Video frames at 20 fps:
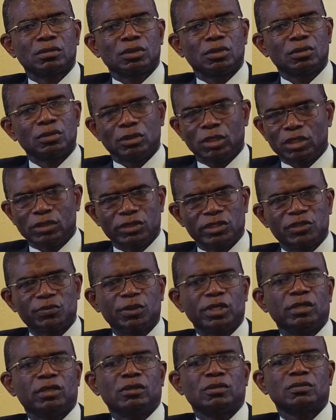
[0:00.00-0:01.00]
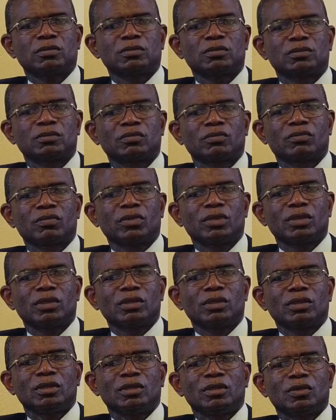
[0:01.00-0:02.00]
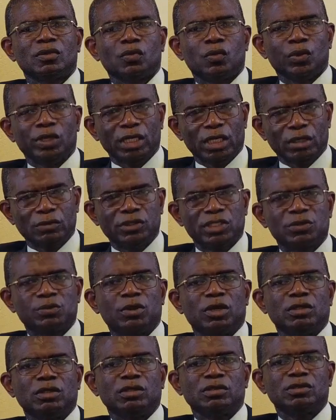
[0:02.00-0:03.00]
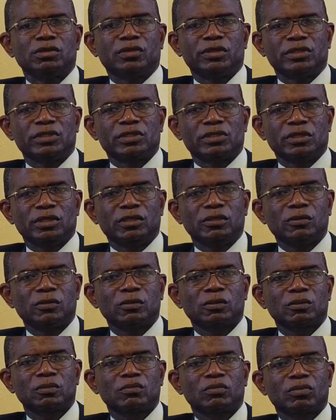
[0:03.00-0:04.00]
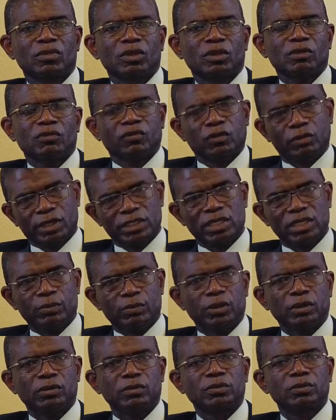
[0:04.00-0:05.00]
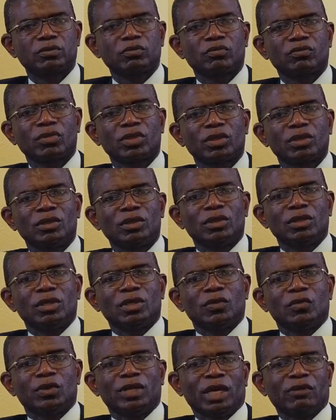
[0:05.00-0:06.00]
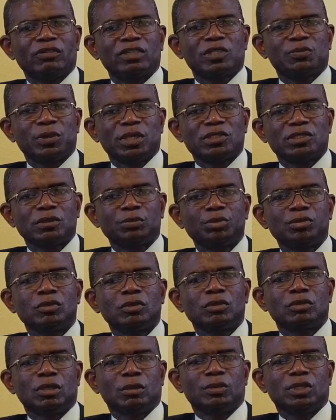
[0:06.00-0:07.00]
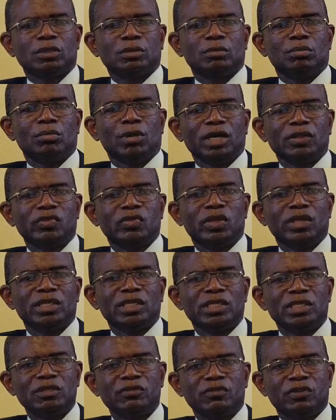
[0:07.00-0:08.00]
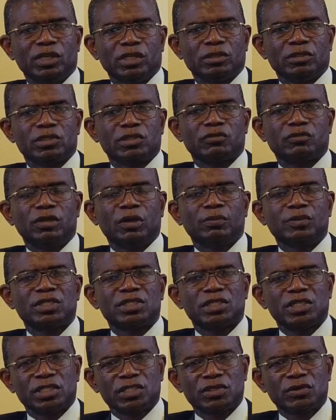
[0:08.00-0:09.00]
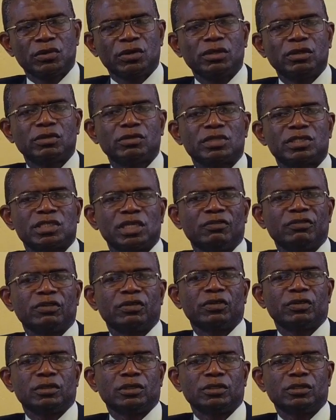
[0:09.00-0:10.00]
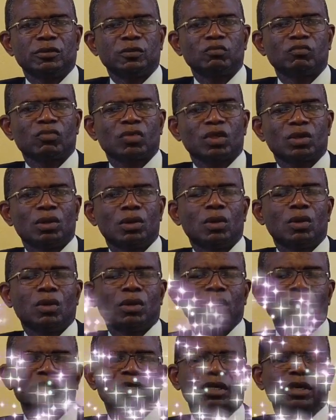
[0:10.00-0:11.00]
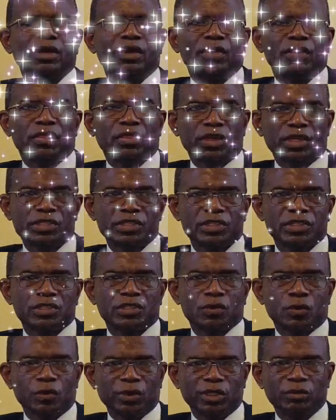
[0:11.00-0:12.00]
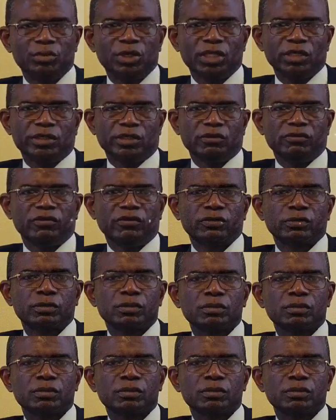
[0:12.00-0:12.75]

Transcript: Do not despair. We are responding to this need. For example, we have a special program on Monday evenings from 6:30 to 7:30 called This We Believe.